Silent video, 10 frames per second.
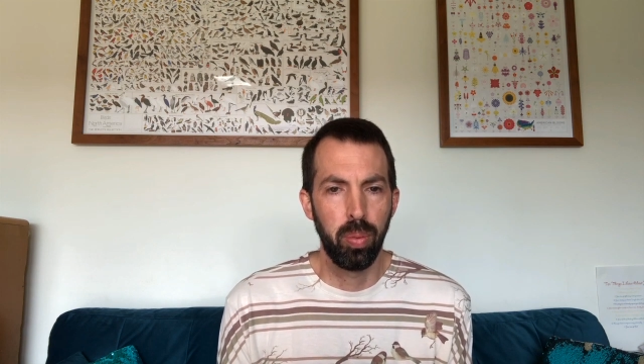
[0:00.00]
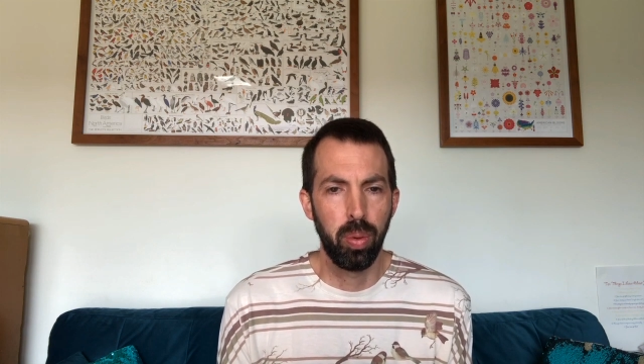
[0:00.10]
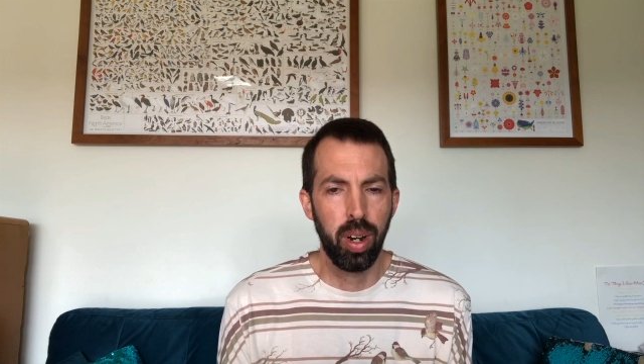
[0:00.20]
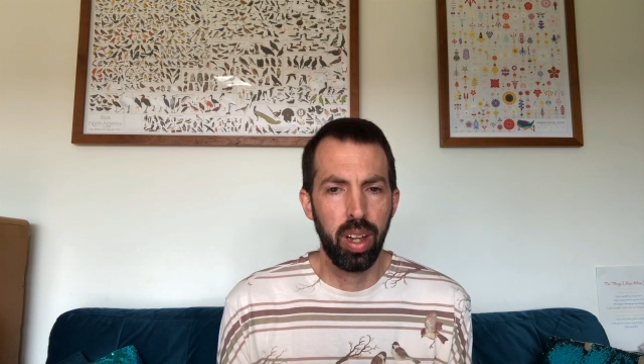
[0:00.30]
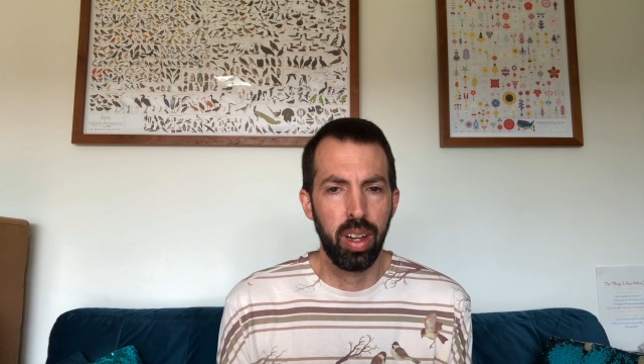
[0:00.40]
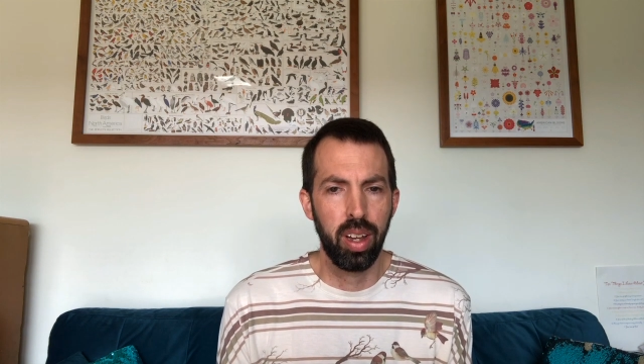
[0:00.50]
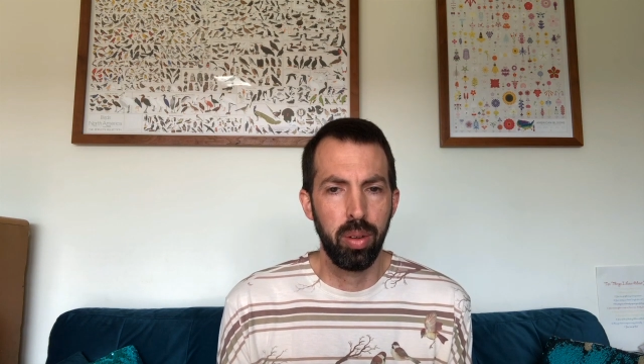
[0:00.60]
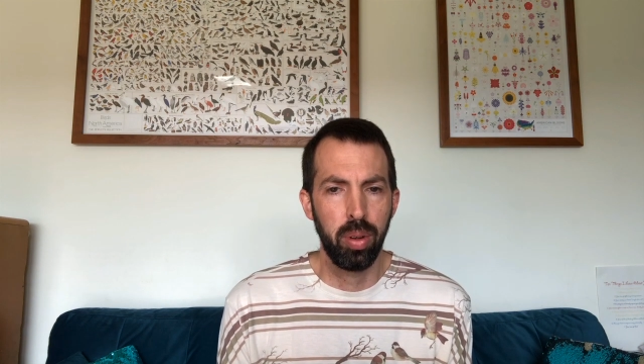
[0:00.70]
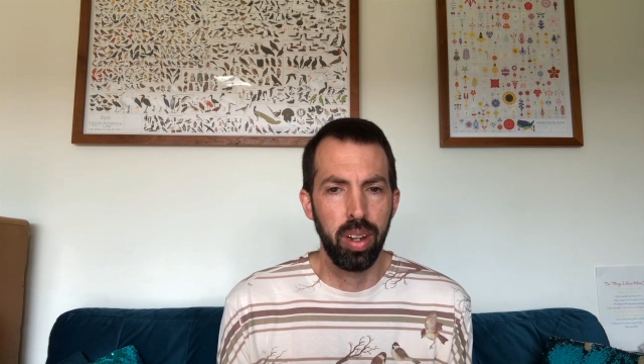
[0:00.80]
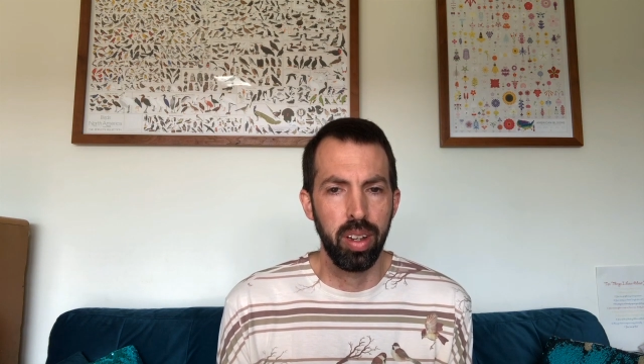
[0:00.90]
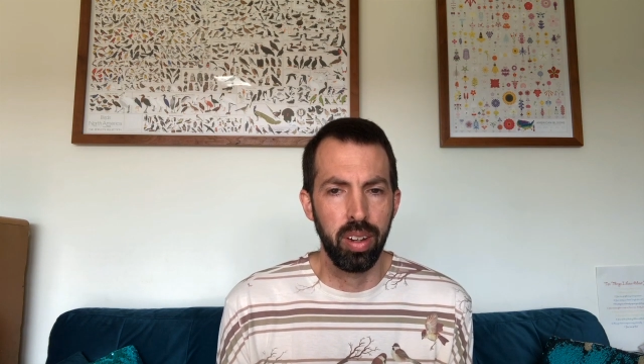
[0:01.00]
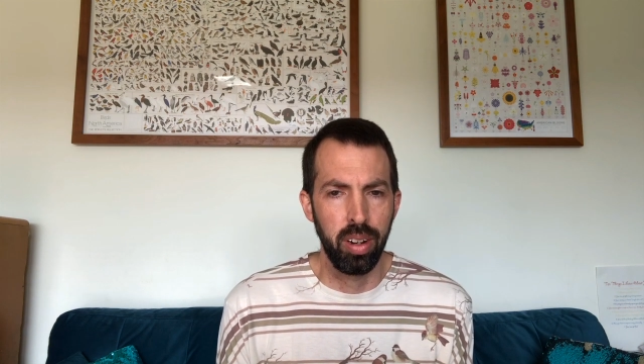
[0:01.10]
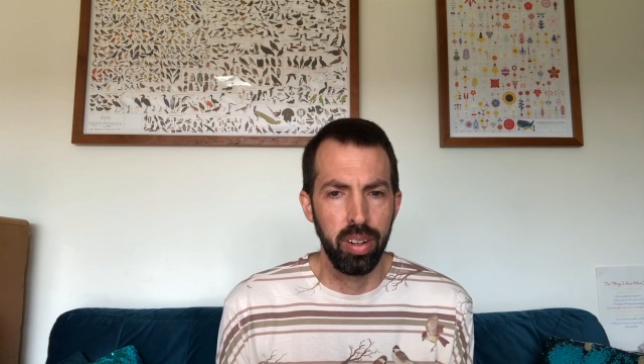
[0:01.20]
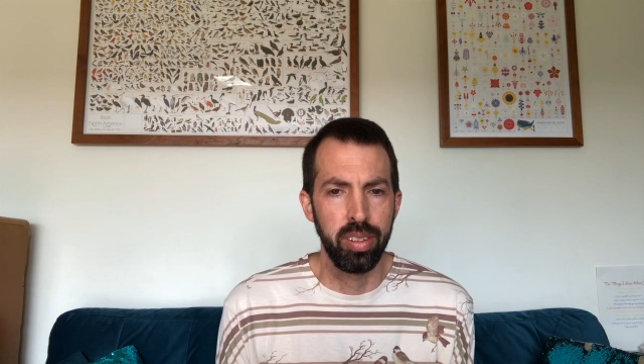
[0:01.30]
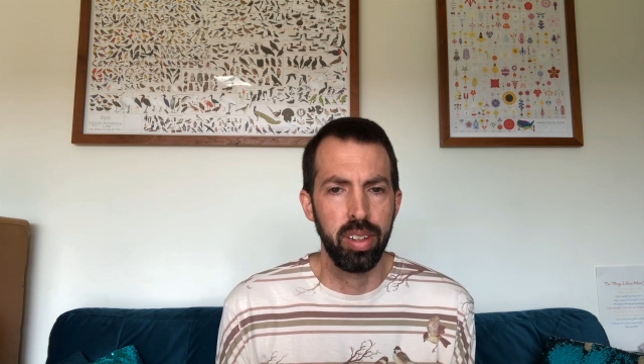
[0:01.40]
what I want to
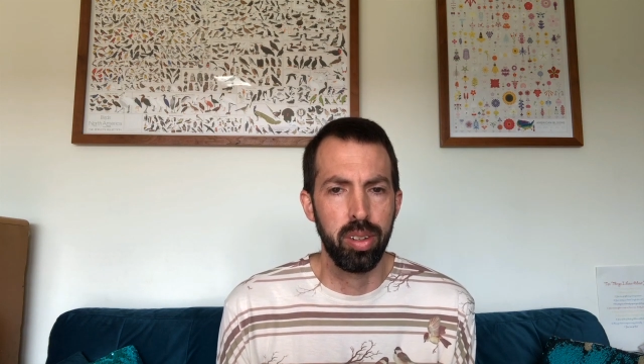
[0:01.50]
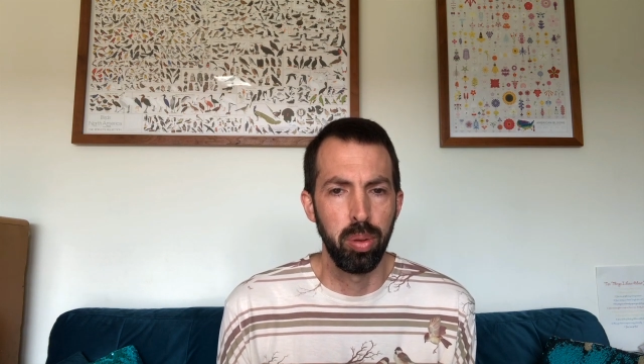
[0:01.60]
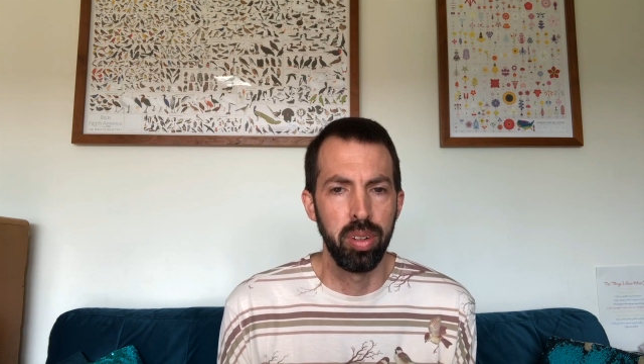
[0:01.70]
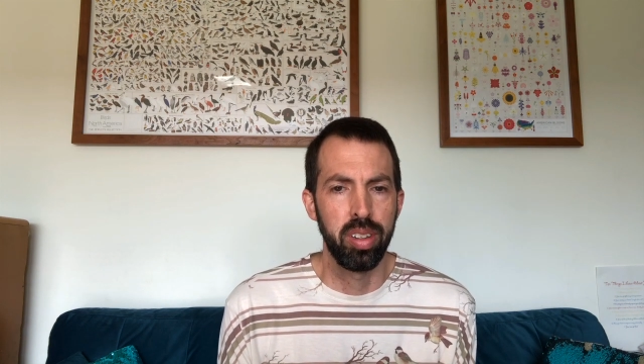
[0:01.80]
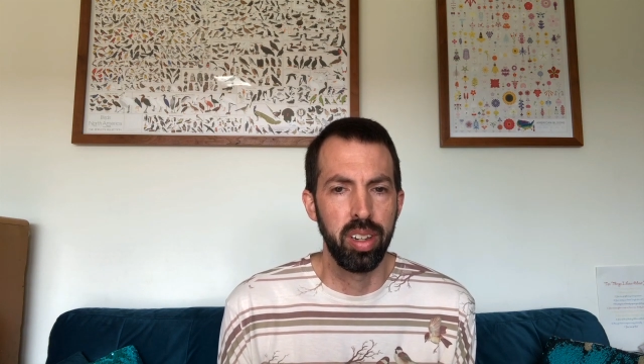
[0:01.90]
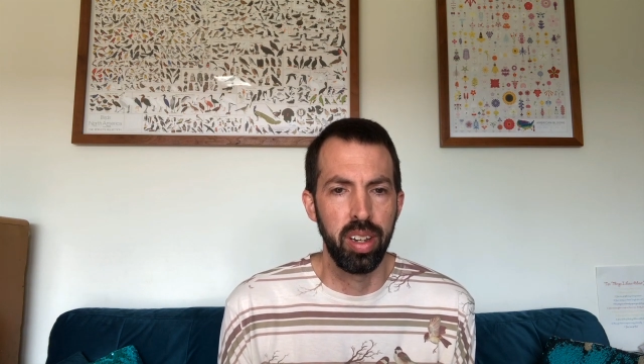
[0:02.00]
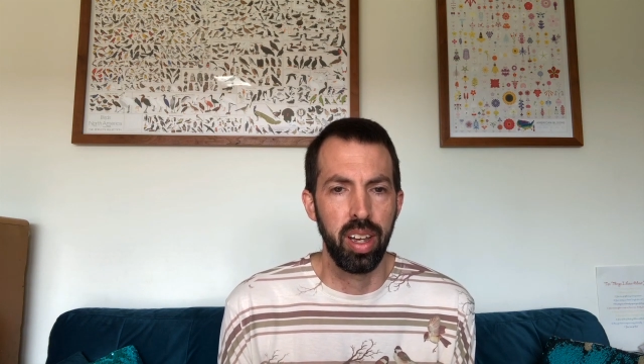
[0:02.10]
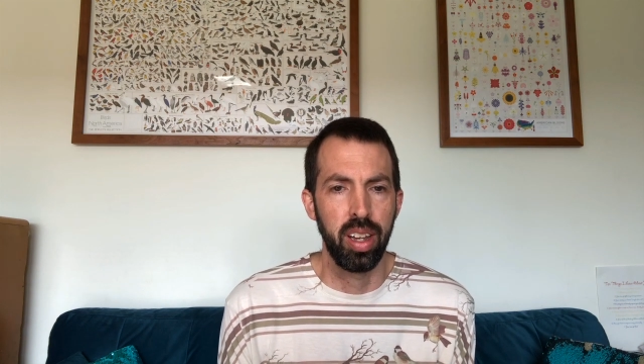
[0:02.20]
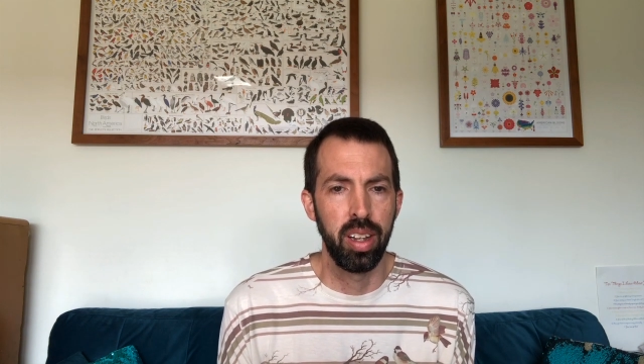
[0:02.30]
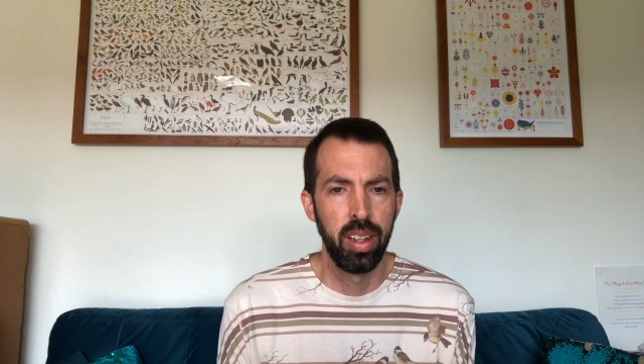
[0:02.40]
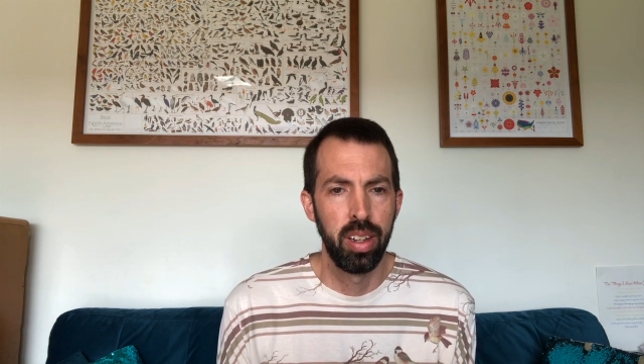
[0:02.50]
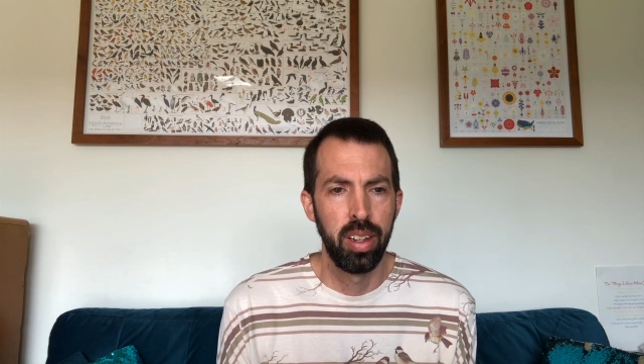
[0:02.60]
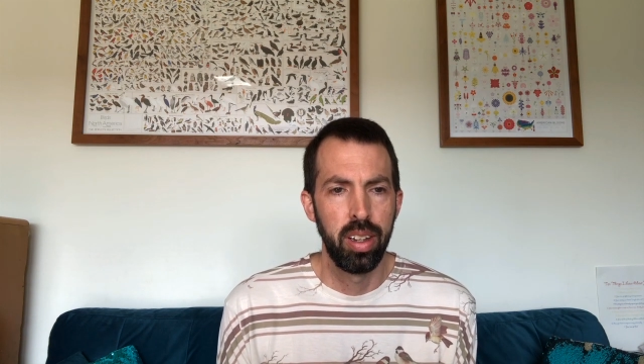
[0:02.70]
encourage us towards today